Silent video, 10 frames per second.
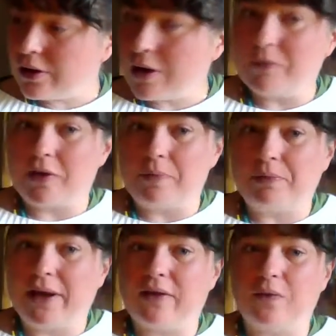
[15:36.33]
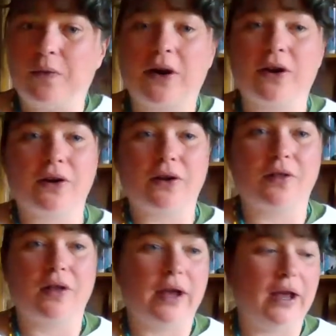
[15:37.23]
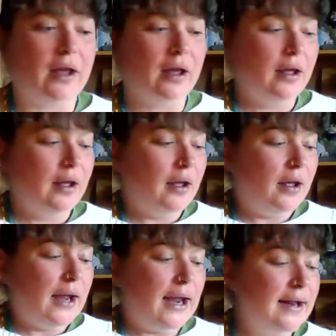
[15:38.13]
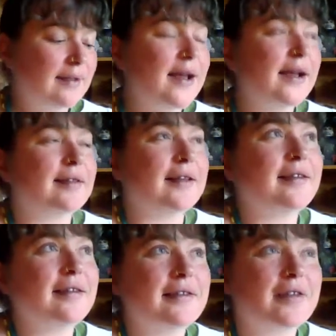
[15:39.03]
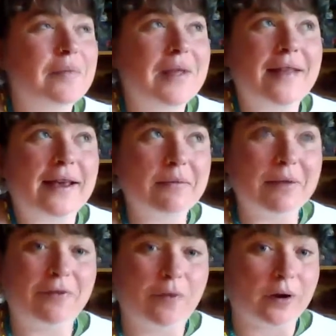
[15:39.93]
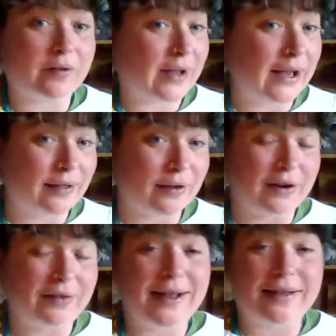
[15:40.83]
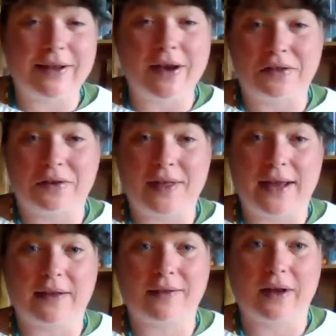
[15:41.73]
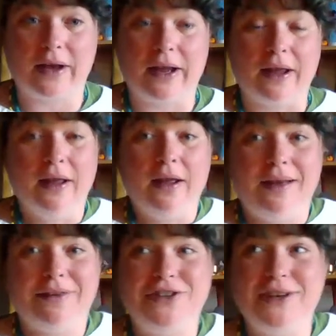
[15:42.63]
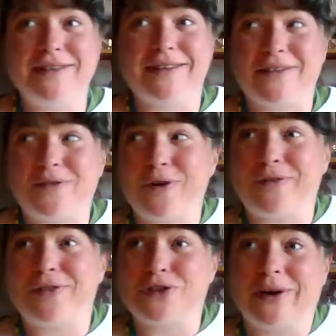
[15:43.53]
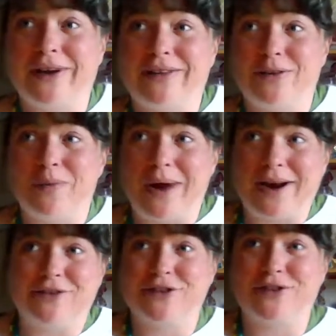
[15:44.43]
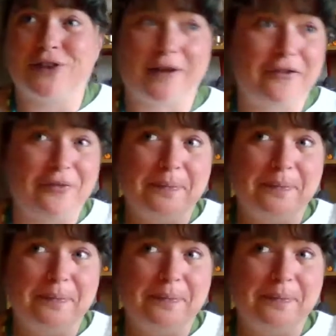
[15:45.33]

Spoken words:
come to the place where like, and it's like this isn't something that can be forced either. That's the other thing is like, Jesus, if you have the choice, you'd want to just like,